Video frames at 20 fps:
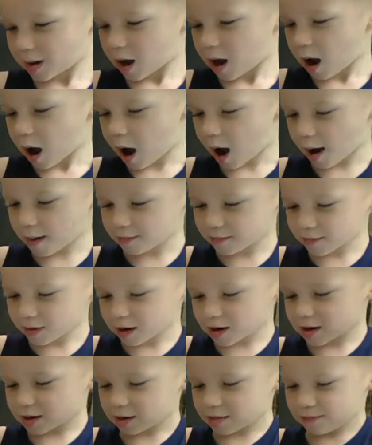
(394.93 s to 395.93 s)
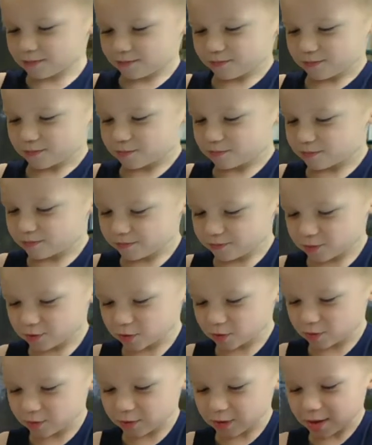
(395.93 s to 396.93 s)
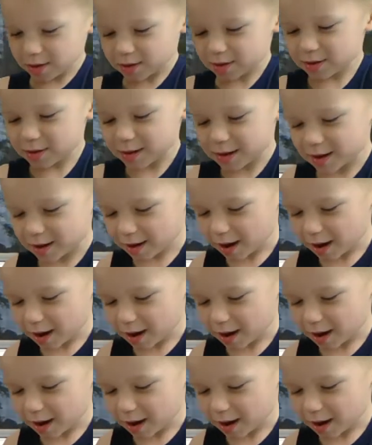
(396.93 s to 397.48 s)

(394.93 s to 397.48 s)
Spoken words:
I'm gonna do it.